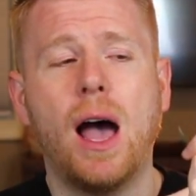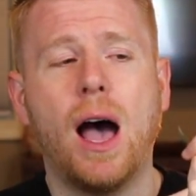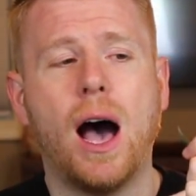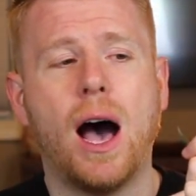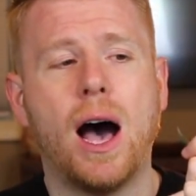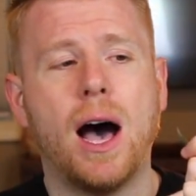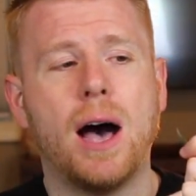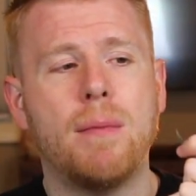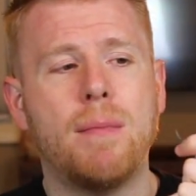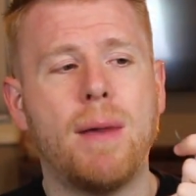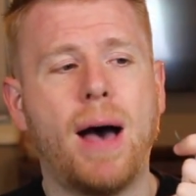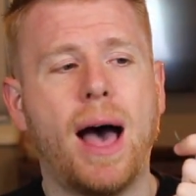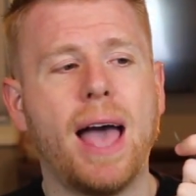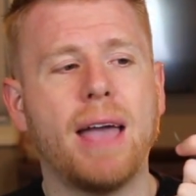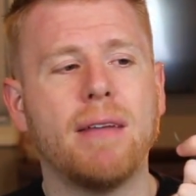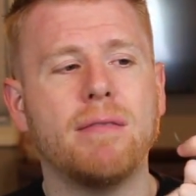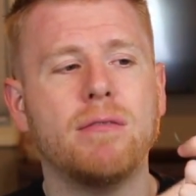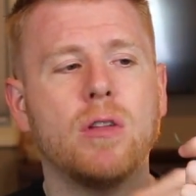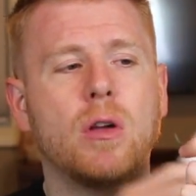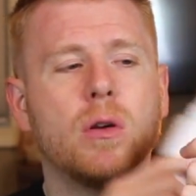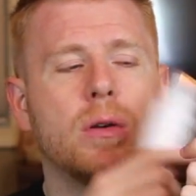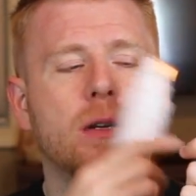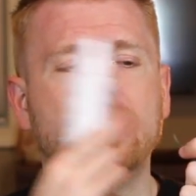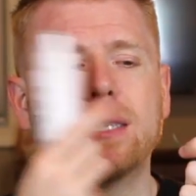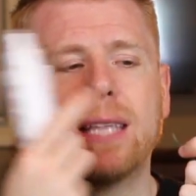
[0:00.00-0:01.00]
I've
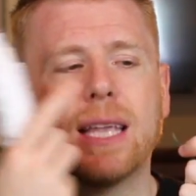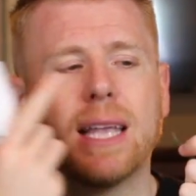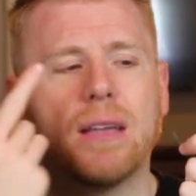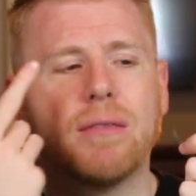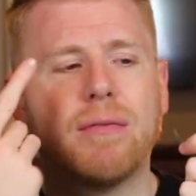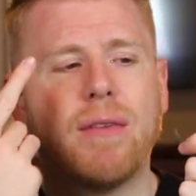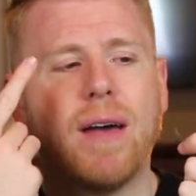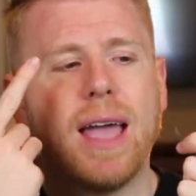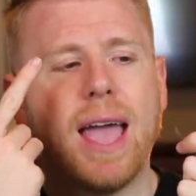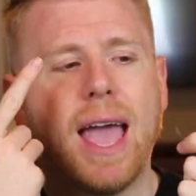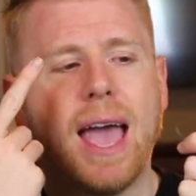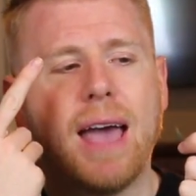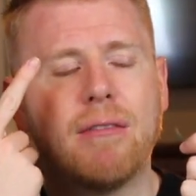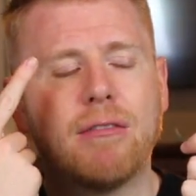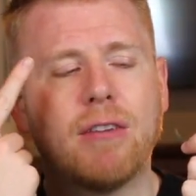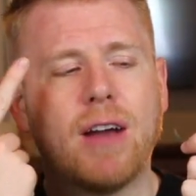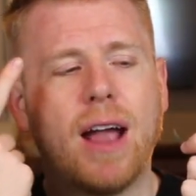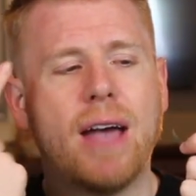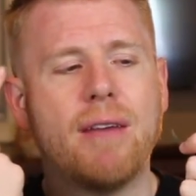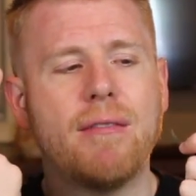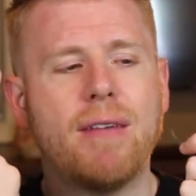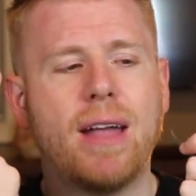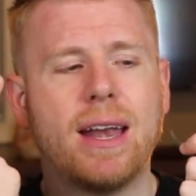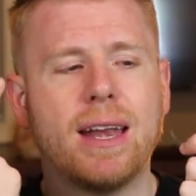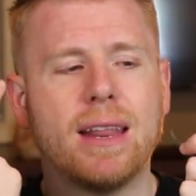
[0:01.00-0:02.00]
noticed like if I ever
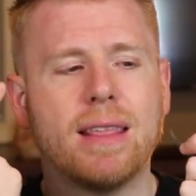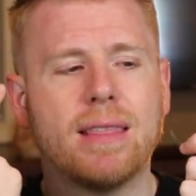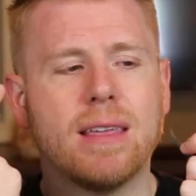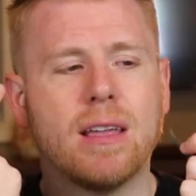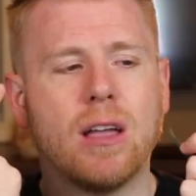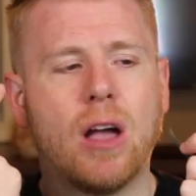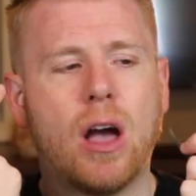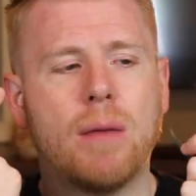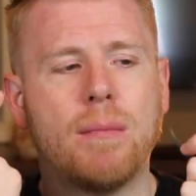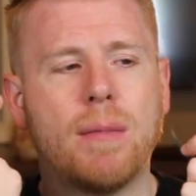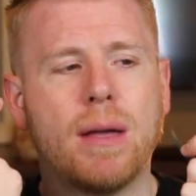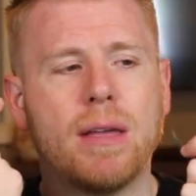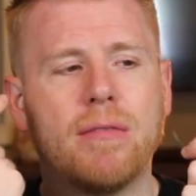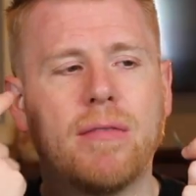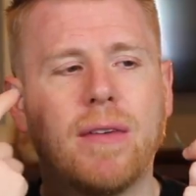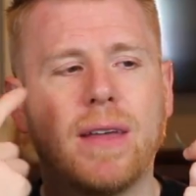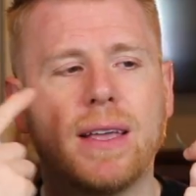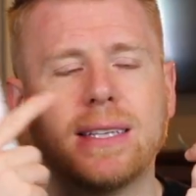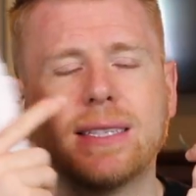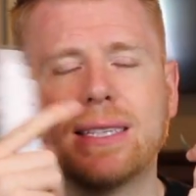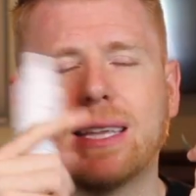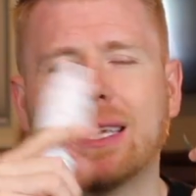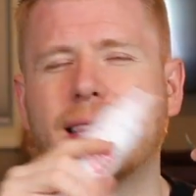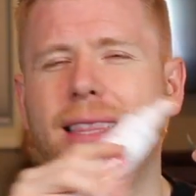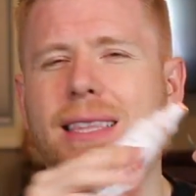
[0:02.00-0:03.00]
have anything on my
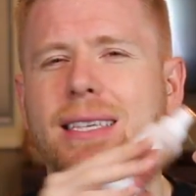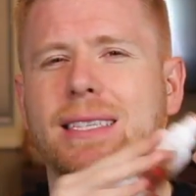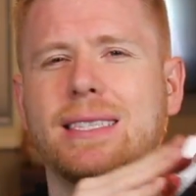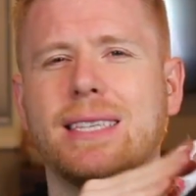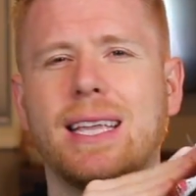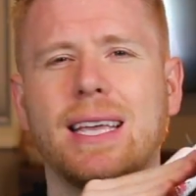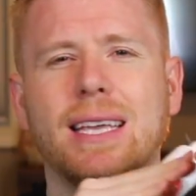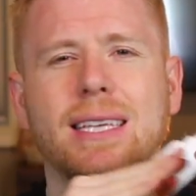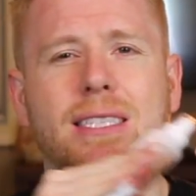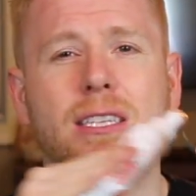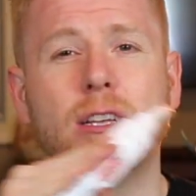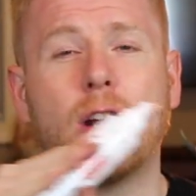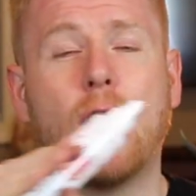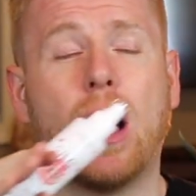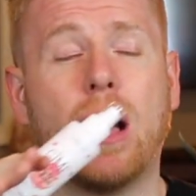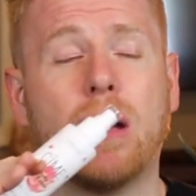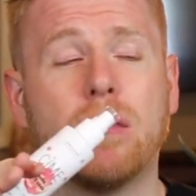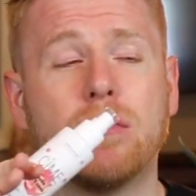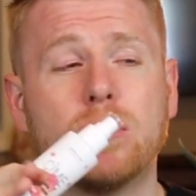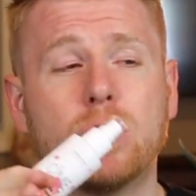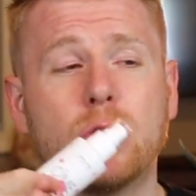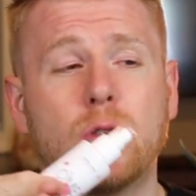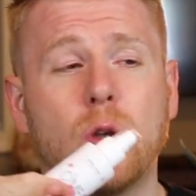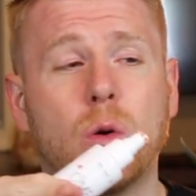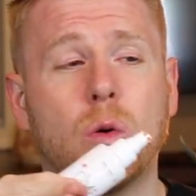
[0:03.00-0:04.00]
face, like this takes it
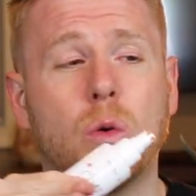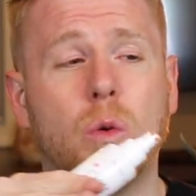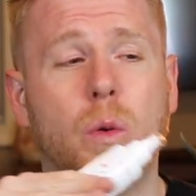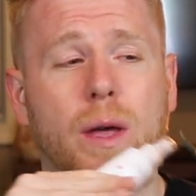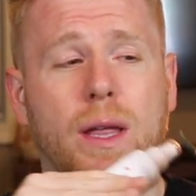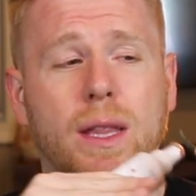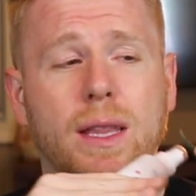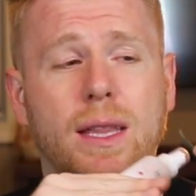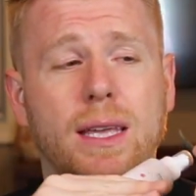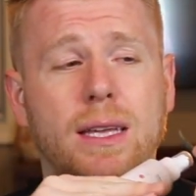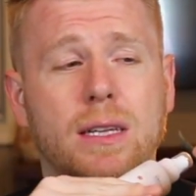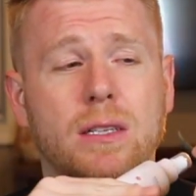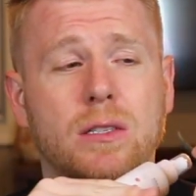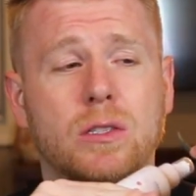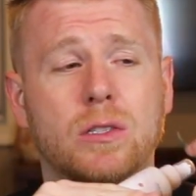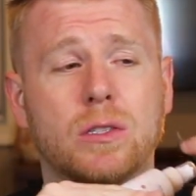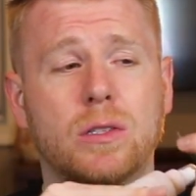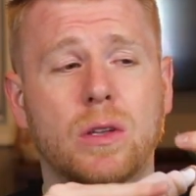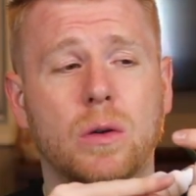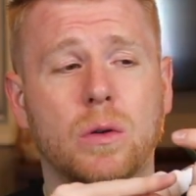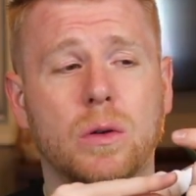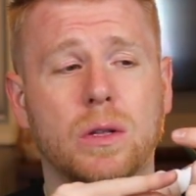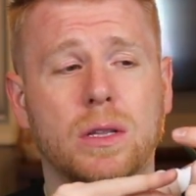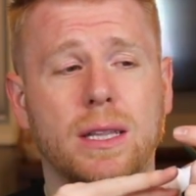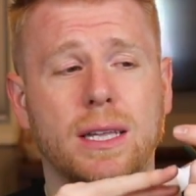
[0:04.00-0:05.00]
off so quickly and
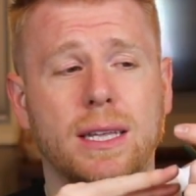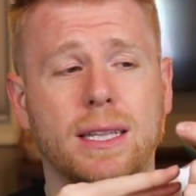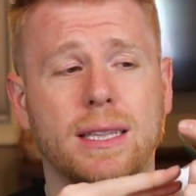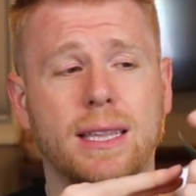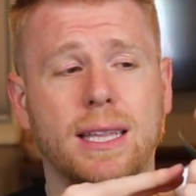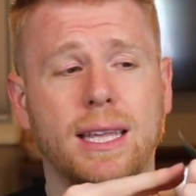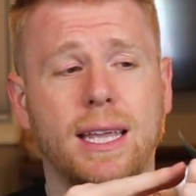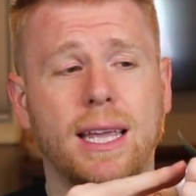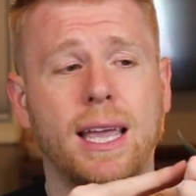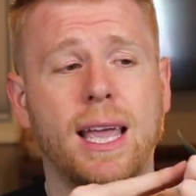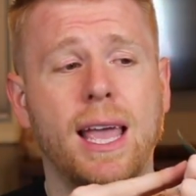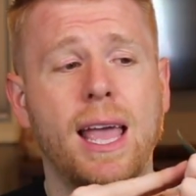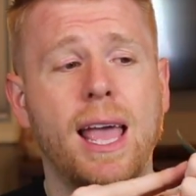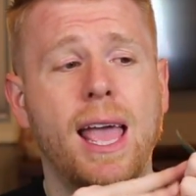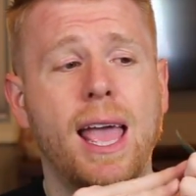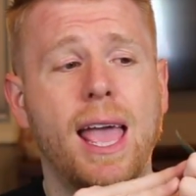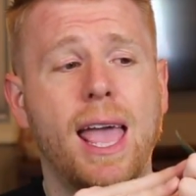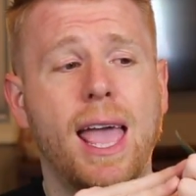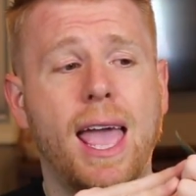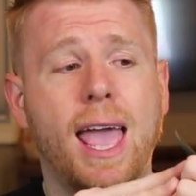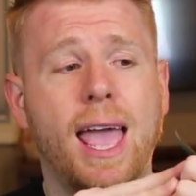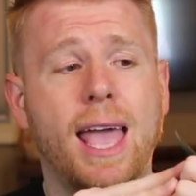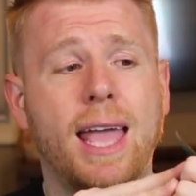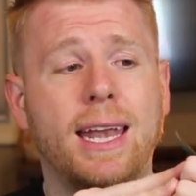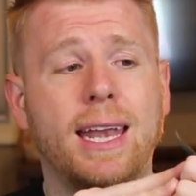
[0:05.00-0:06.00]
so cleanly,
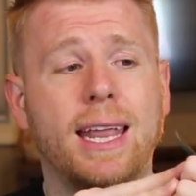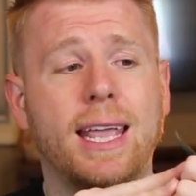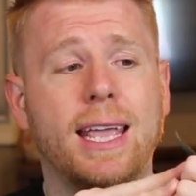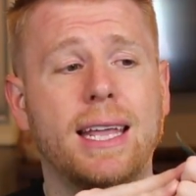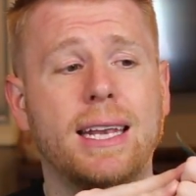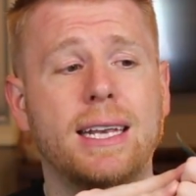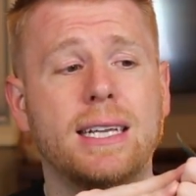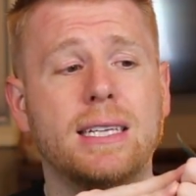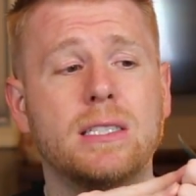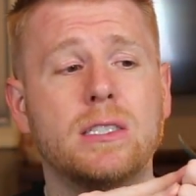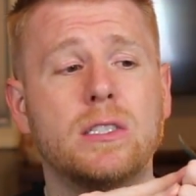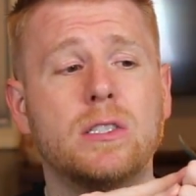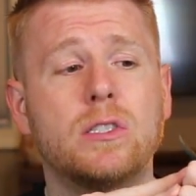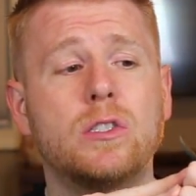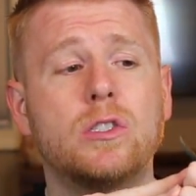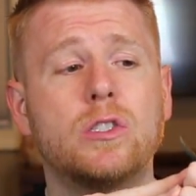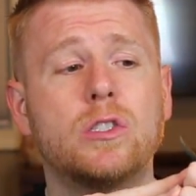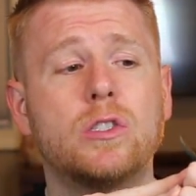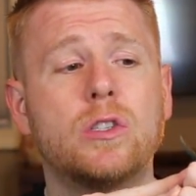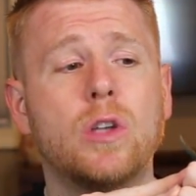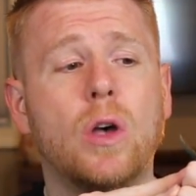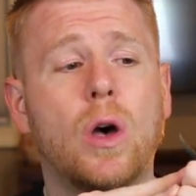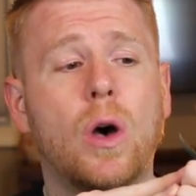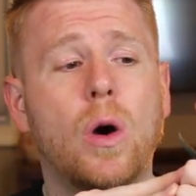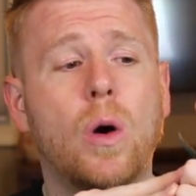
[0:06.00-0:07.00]
and it is
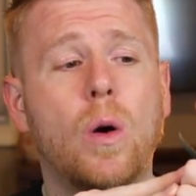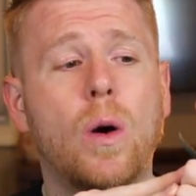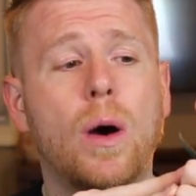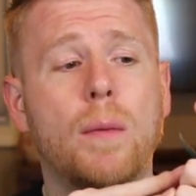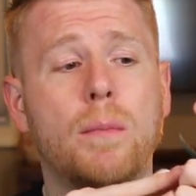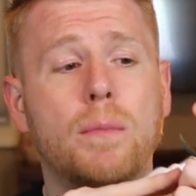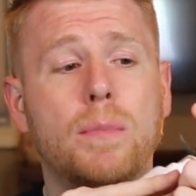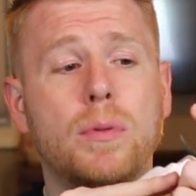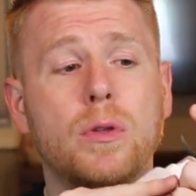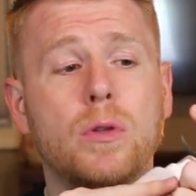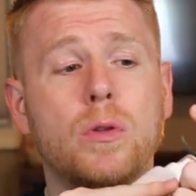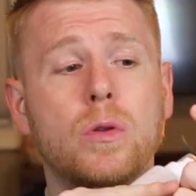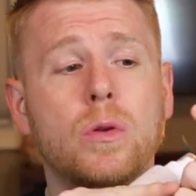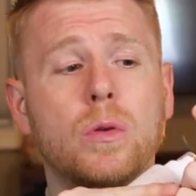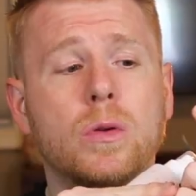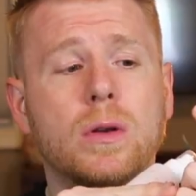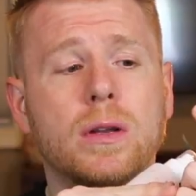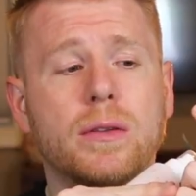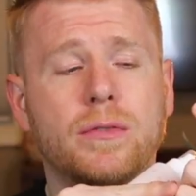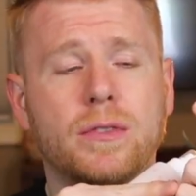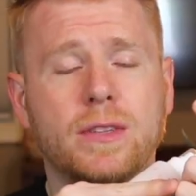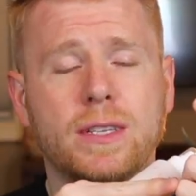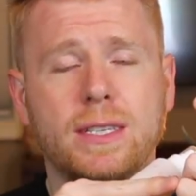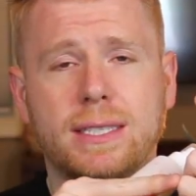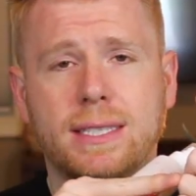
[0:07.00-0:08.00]
so
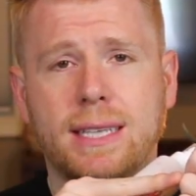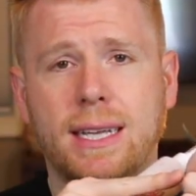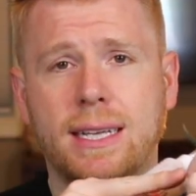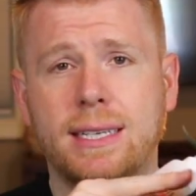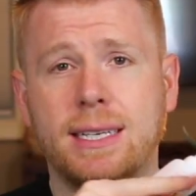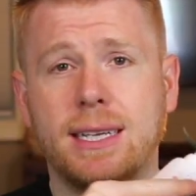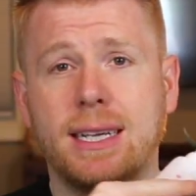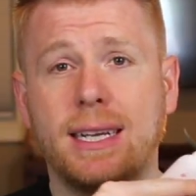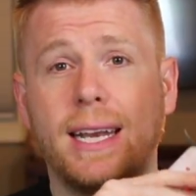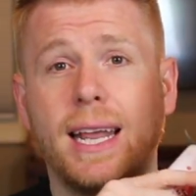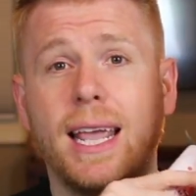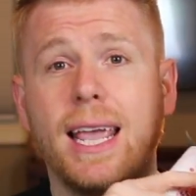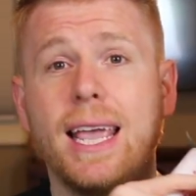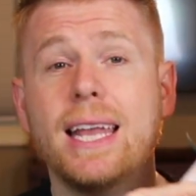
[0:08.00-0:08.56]
beautifully scented.